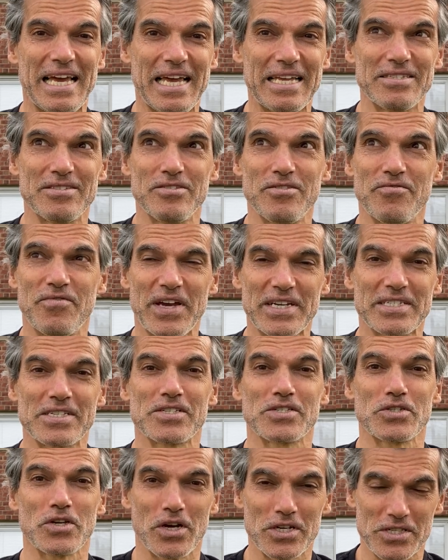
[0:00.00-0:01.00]
and you've
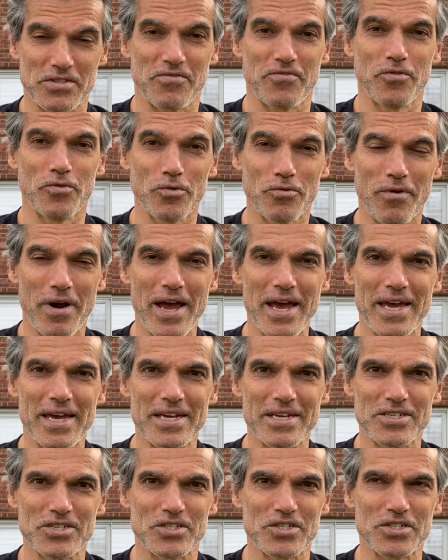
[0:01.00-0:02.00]
exercised full
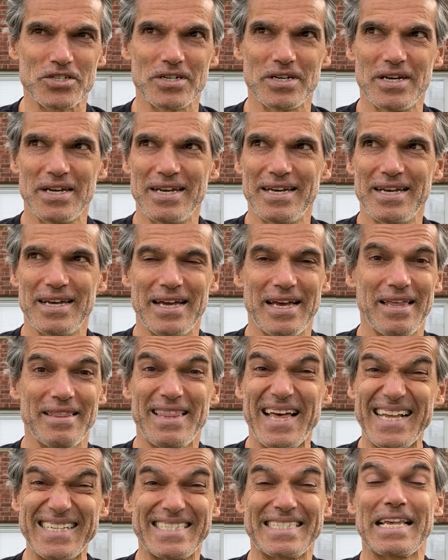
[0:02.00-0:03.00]
range,
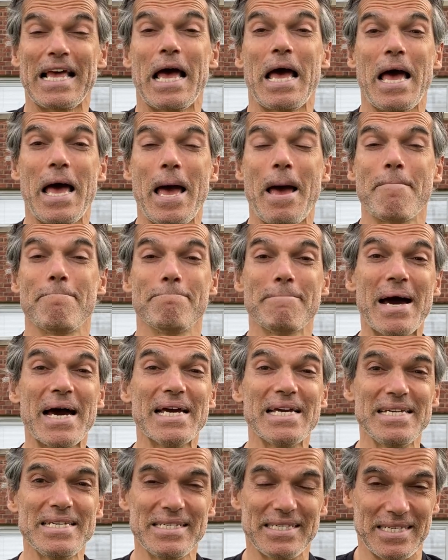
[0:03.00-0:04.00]
that's
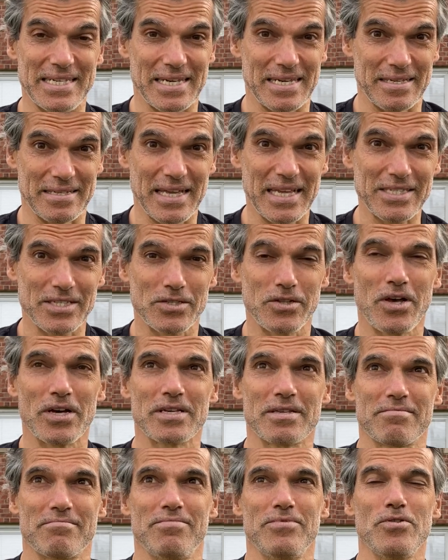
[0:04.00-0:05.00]
amazing. That's like
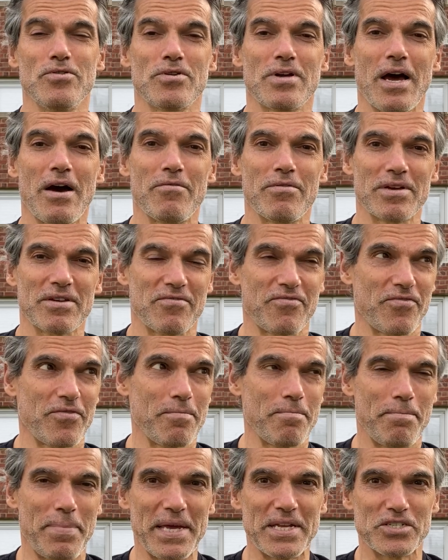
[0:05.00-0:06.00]
you going
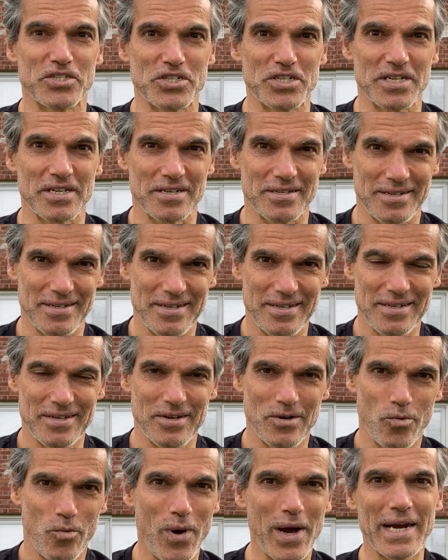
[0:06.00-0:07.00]
from benching
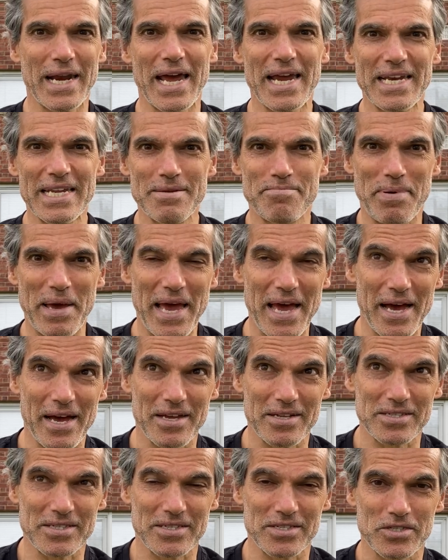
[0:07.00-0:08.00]
180
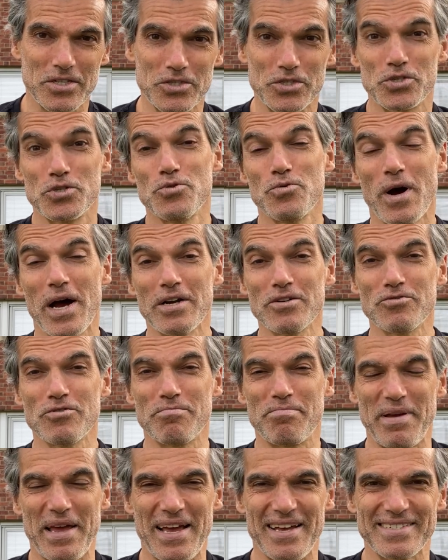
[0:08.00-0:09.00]
pounds to
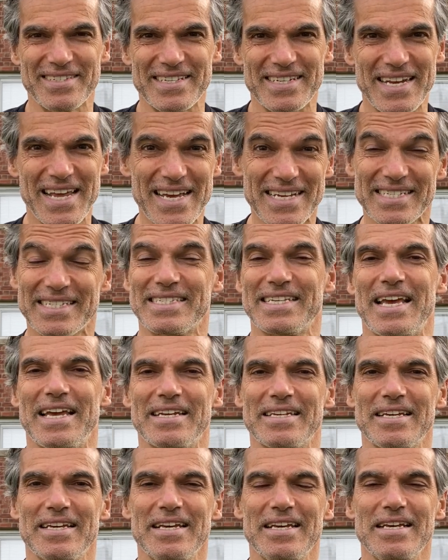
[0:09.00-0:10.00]
200 pounds the next set,
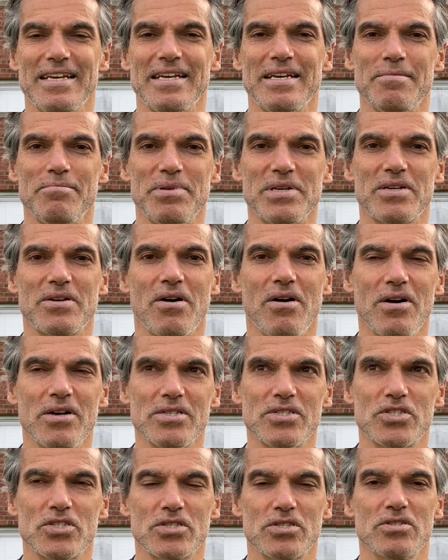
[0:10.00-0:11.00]

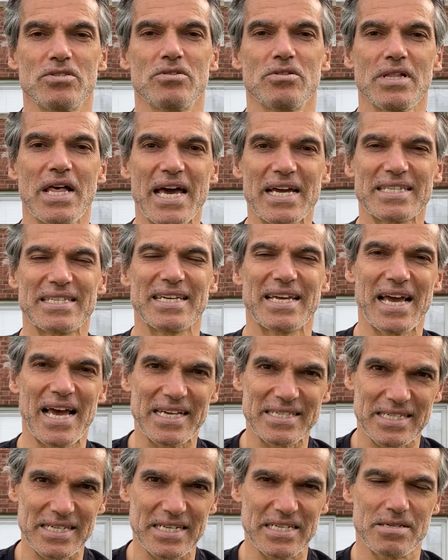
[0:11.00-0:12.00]
because the lactic
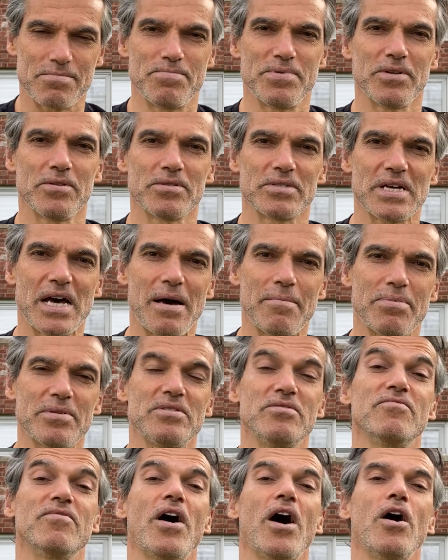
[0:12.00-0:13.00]
acid is built up and
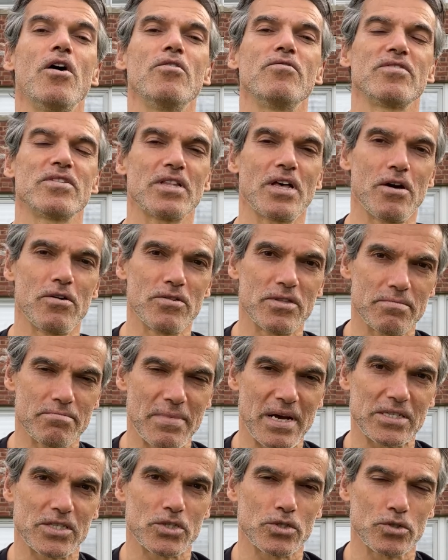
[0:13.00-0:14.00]
you've overloaded the
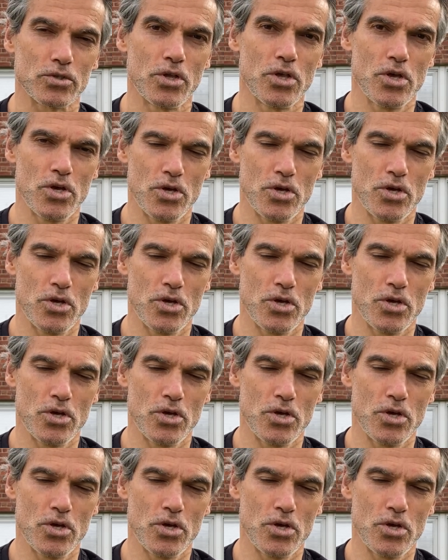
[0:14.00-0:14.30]
muscle